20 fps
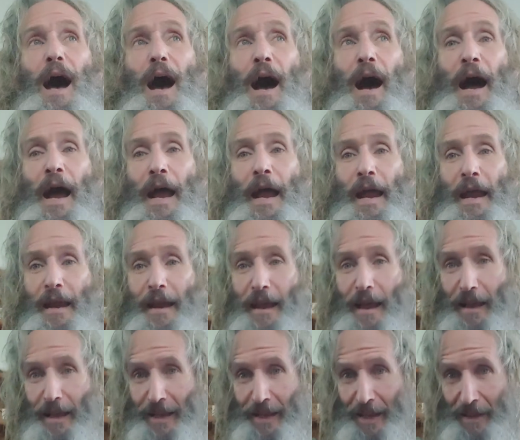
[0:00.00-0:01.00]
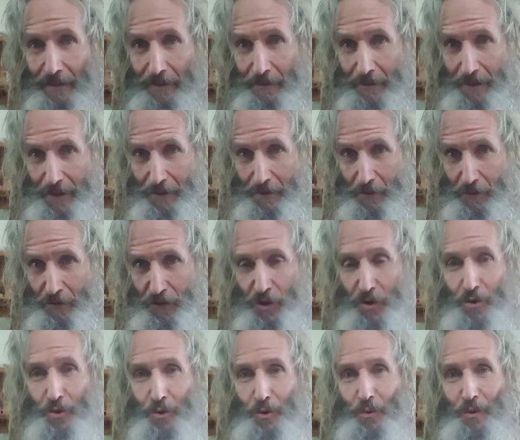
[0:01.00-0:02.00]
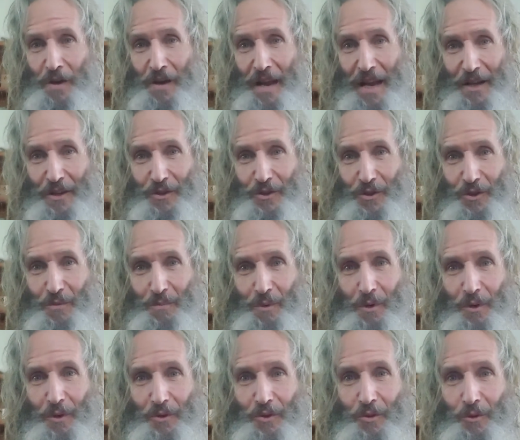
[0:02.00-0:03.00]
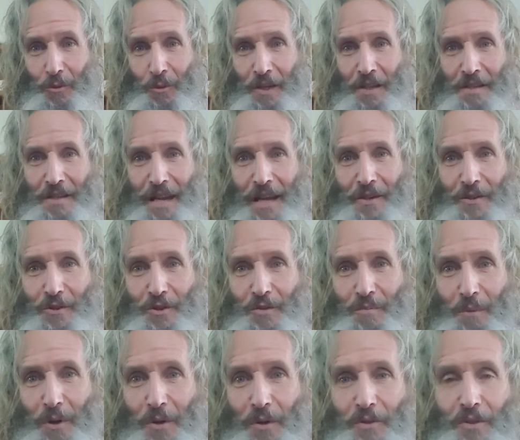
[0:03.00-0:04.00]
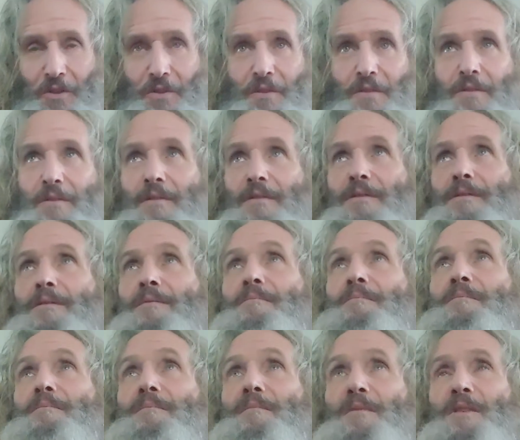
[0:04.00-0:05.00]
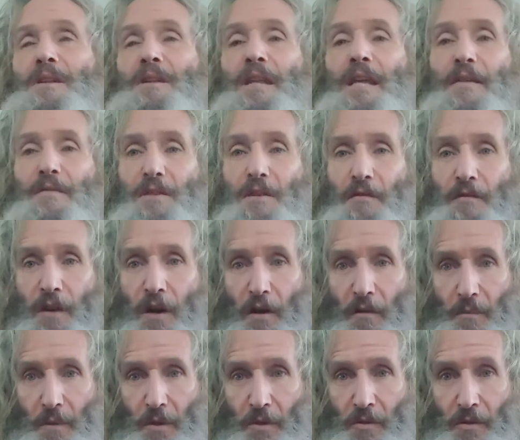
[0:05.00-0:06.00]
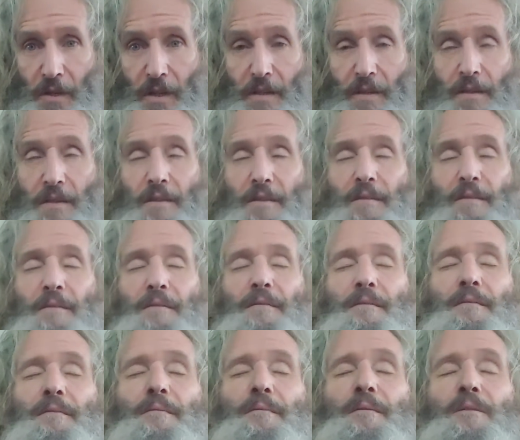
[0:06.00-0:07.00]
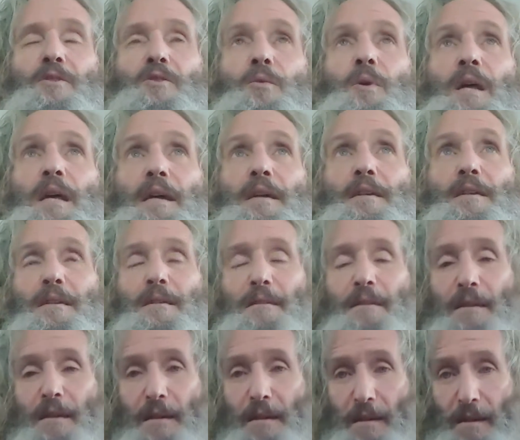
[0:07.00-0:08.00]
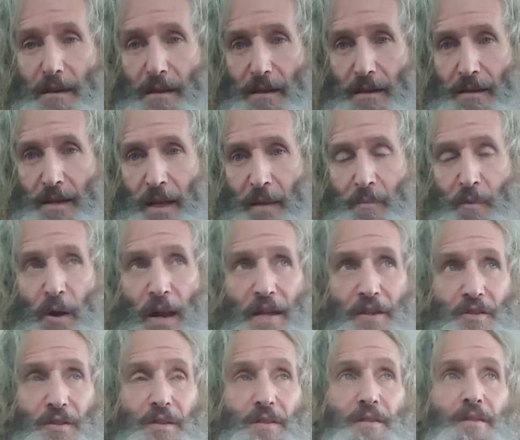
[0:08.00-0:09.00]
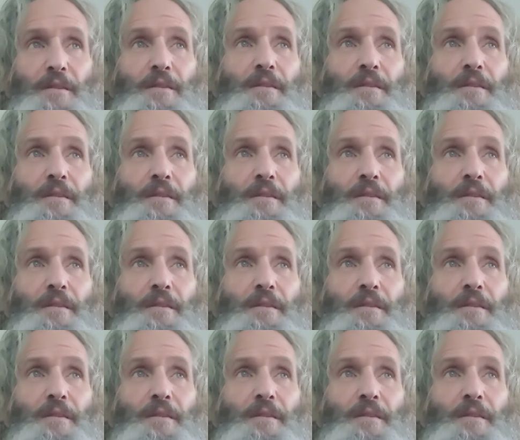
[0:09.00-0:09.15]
I can view nature's mulch. Well, what's nature's mulch? The leaves that fall from the trees, twigs, dead branches.